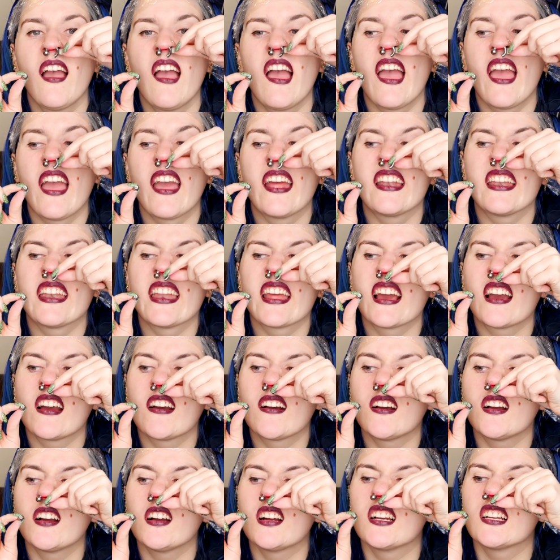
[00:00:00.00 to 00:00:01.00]
And
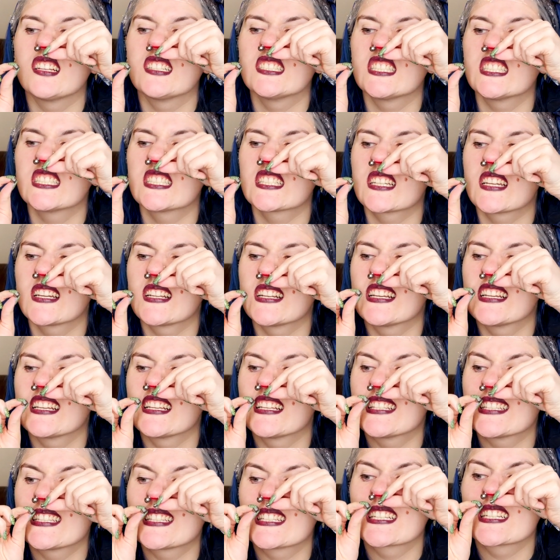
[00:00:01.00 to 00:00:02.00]
now I'm just gonna
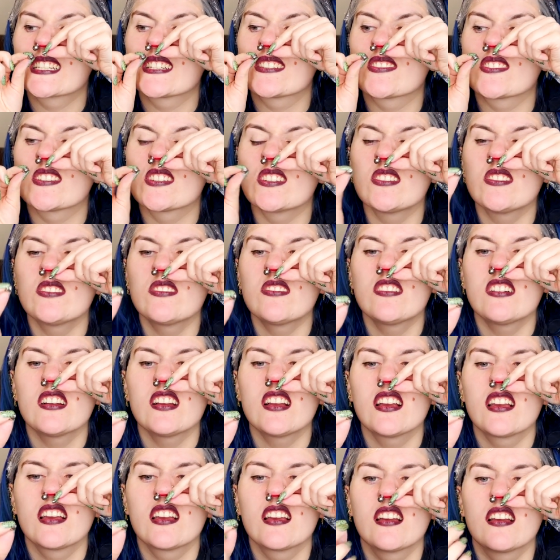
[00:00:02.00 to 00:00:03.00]
screw
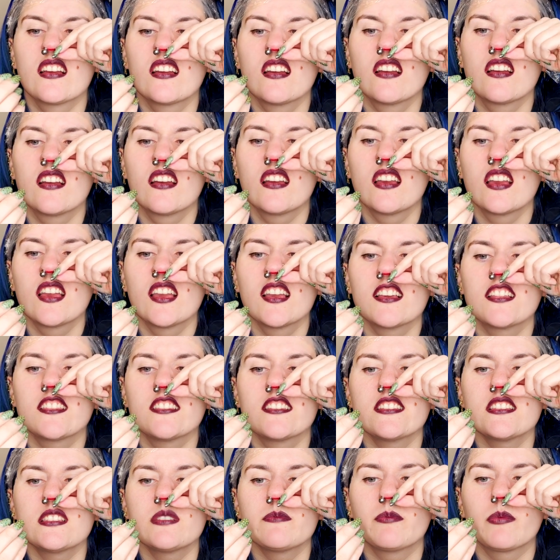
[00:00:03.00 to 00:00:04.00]

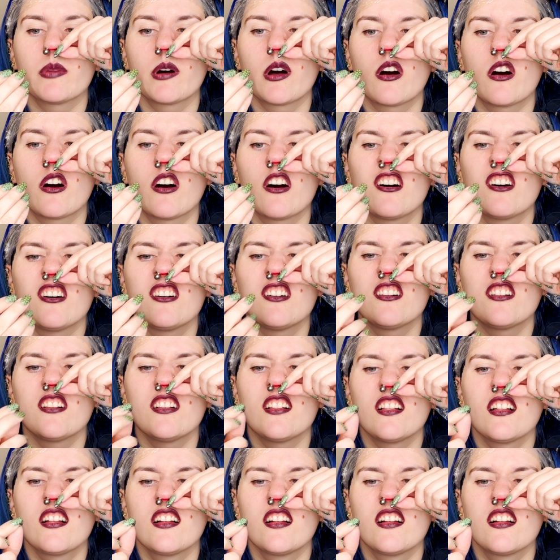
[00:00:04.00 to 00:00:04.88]
this ball,